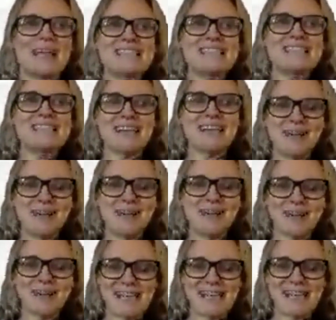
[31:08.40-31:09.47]
is a whole
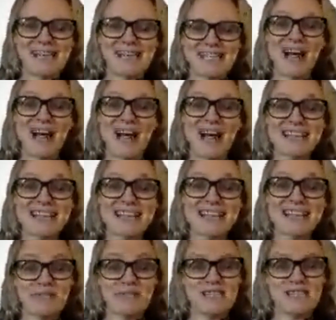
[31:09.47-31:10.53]
set of
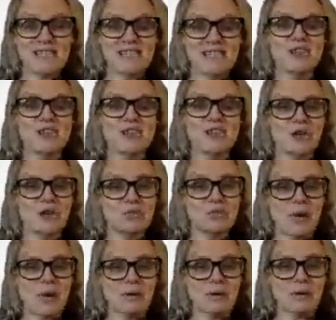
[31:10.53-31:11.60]
activities, not just
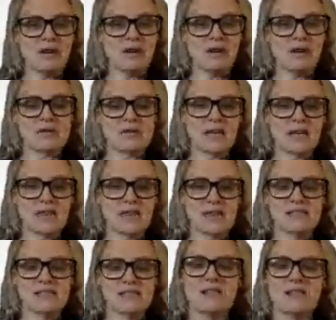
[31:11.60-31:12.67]
webinars like
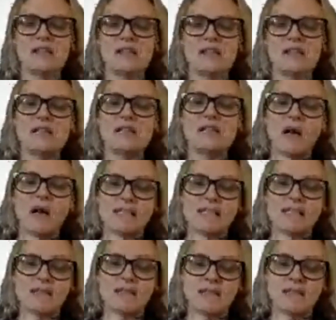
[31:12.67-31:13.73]
this, but
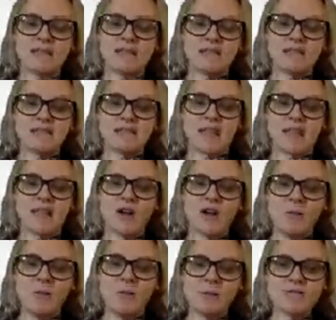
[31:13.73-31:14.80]
activities like
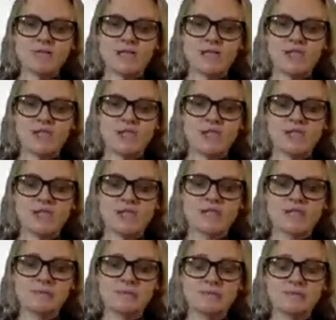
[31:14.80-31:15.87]
competitions,
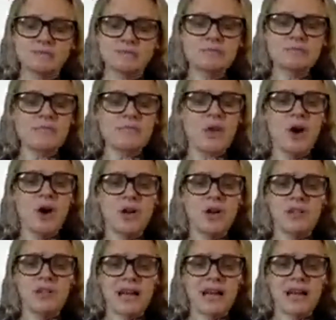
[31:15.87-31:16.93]

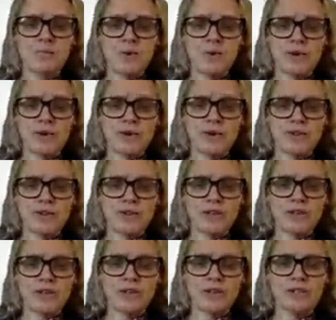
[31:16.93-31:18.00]
online work that
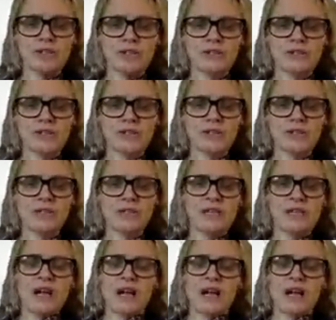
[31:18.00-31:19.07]
you can do.
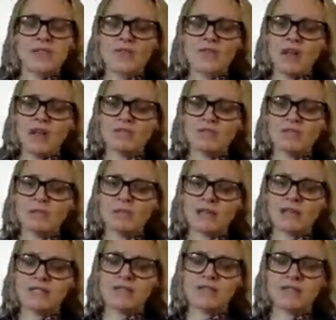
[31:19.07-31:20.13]
And there are some
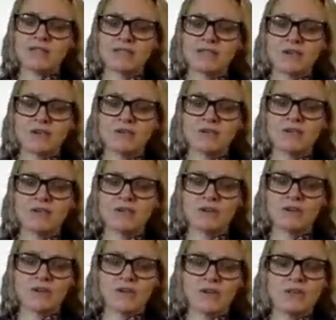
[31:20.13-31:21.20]
activities also
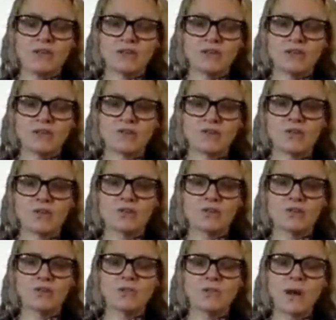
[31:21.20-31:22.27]
going on through
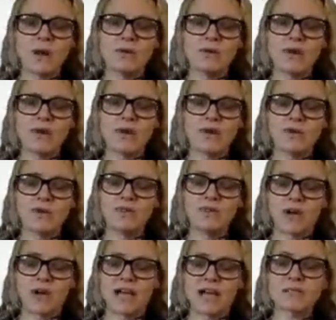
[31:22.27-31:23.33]
schools where we're at, we've
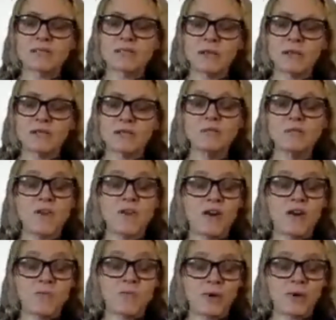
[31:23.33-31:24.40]
got experts. Some of our
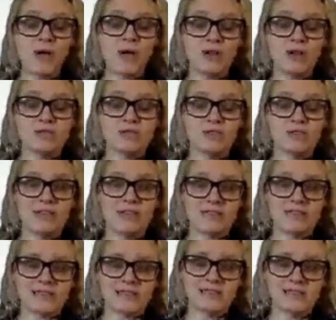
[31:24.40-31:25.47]
employers, our
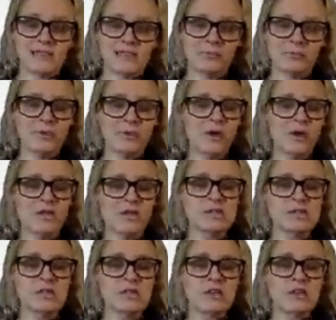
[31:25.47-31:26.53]
fantastic employers
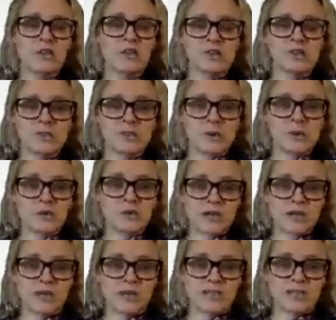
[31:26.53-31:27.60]
who support
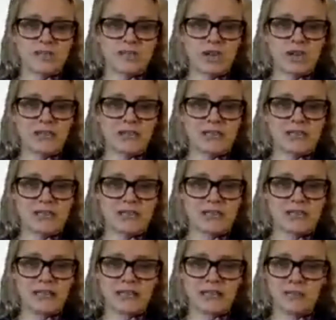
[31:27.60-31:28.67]
our Industry Excellence
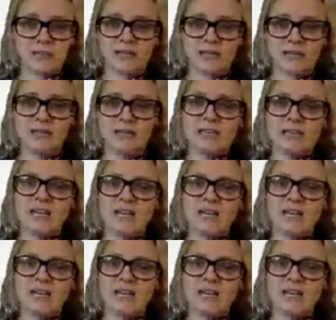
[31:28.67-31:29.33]
Academy,